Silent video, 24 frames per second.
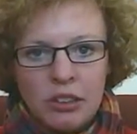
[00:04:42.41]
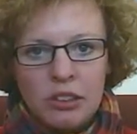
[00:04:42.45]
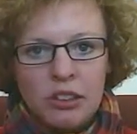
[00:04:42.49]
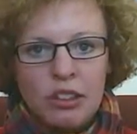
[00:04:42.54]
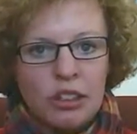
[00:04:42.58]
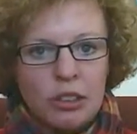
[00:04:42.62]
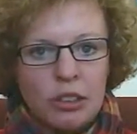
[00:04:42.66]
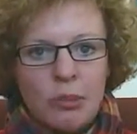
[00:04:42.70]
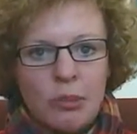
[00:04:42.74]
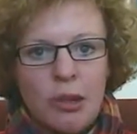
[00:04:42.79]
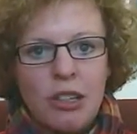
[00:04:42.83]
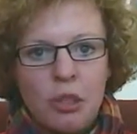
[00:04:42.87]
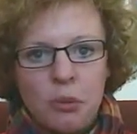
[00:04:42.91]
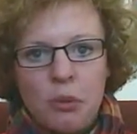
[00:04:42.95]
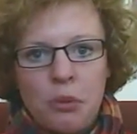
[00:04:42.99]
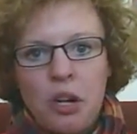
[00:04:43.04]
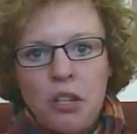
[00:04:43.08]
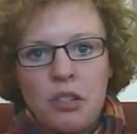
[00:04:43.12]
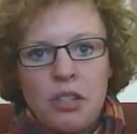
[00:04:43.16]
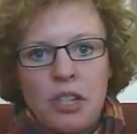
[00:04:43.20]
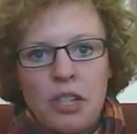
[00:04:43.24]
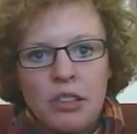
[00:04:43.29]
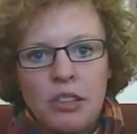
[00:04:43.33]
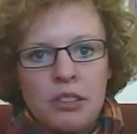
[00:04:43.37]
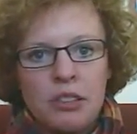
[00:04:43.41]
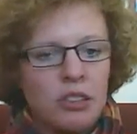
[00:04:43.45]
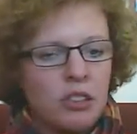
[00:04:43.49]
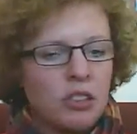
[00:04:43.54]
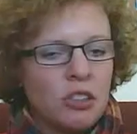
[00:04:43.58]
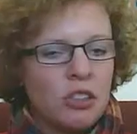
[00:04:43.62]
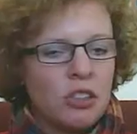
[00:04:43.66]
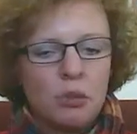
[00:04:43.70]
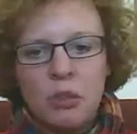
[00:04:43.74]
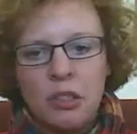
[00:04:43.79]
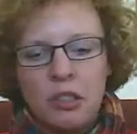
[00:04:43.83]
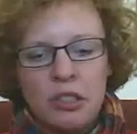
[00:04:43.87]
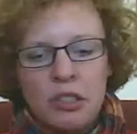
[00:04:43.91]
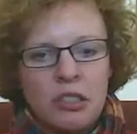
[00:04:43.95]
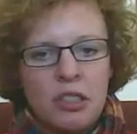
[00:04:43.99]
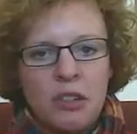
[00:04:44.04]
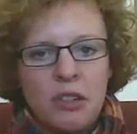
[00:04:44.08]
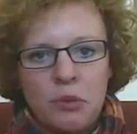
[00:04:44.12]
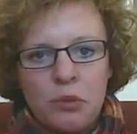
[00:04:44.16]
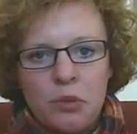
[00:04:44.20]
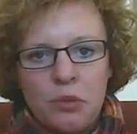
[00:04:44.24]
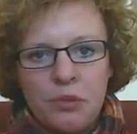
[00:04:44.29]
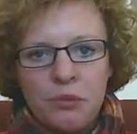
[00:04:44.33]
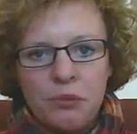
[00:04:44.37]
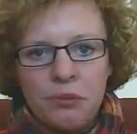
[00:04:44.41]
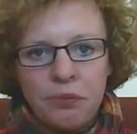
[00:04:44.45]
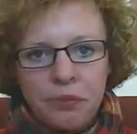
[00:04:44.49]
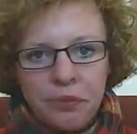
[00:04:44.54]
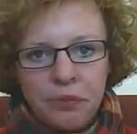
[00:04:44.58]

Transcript: just about the project. It's just what it's there for.